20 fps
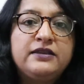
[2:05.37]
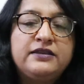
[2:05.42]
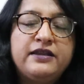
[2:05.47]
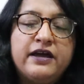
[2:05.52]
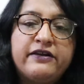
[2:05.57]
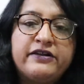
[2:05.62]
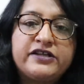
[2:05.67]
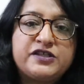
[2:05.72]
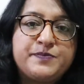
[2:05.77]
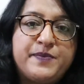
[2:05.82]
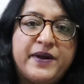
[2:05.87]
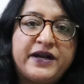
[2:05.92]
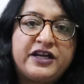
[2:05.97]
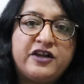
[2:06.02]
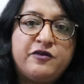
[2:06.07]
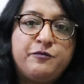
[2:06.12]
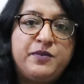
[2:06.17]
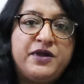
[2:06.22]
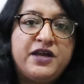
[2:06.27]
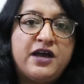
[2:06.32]
their
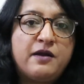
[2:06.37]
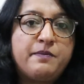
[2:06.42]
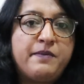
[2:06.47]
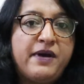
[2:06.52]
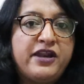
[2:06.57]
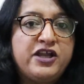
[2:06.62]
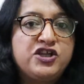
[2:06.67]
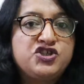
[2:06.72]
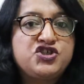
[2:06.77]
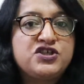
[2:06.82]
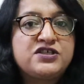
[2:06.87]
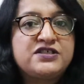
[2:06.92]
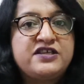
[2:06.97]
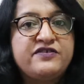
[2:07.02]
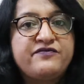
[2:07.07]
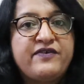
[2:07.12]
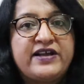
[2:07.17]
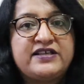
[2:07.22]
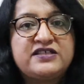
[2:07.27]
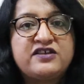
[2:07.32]
respective PR managers
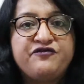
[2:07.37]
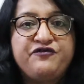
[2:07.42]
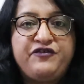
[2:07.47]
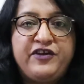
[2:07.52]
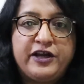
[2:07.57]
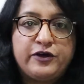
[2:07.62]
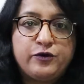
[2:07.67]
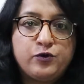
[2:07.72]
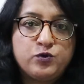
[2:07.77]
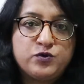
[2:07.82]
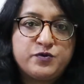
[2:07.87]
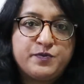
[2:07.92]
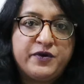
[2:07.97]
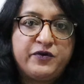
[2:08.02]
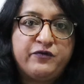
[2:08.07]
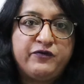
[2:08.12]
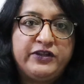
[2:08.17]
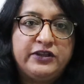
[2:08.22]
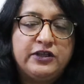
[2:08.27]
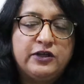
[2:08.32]
devise a fake truce
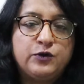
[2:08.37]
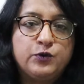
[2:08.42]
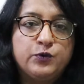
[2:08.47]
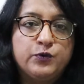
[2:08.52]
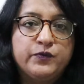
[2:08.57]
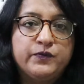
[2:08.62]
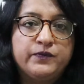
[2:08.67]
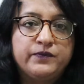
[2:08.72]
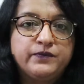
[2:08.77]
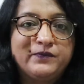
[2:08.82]
between the two.